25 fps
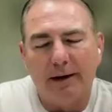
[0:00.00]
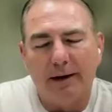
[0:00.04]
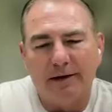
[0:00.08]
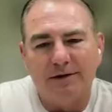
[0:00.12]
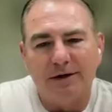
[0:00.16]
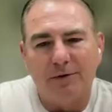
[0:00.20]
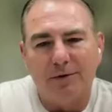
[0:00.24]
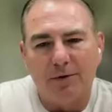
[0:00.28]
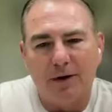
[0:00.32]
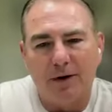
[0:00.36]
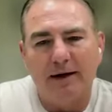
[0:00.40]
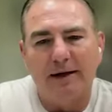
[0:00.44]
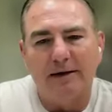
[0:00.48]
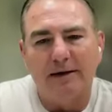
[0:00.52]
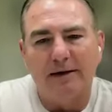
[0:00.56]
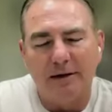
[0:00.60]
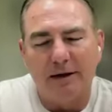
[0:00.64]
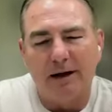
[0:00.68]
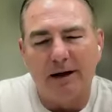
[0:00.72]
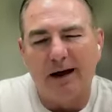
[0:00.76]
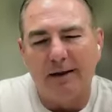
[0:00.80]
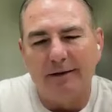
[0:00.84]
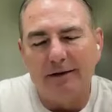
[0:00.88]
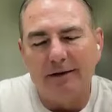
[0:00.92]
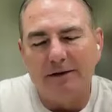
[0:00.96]
And that's a
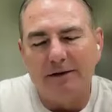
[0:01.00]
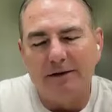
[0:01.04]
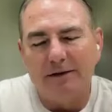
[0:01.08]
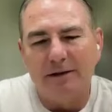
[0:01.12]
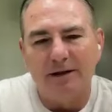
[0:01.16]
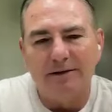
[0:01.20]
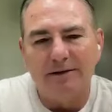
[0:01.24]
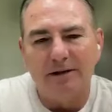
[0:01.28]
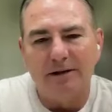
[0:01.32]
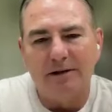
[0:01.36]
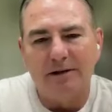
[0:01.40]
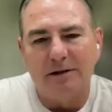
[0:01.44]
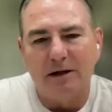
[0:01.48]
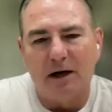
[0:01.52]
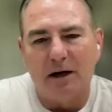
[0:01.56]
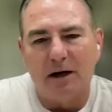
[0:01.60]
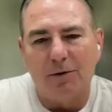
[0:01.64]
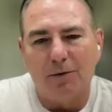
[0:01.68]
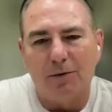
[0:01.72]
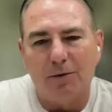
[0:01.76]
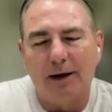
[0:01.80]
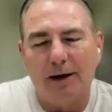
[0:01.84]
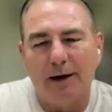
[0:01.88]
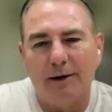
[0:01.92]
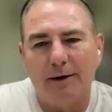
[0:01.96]
credit to a lot of these kids that
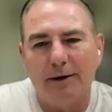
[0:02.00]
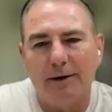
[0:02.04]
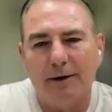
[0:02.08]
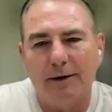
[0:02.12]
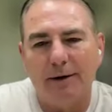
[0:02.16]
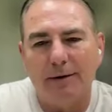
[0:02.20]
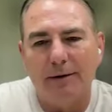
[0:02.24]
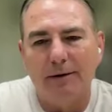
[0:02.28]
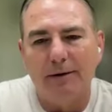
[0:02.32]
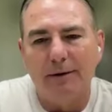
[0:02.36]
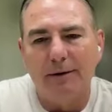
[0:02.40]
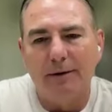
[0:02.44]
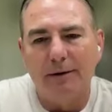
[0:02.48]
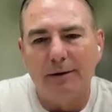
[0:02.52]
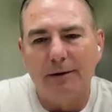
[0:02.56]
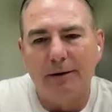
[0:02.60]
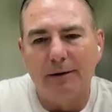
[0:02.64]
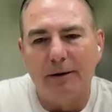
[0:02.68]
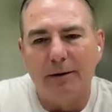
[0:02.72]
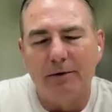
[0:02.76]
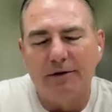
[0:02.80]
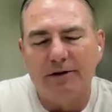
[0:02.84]
stuck around here.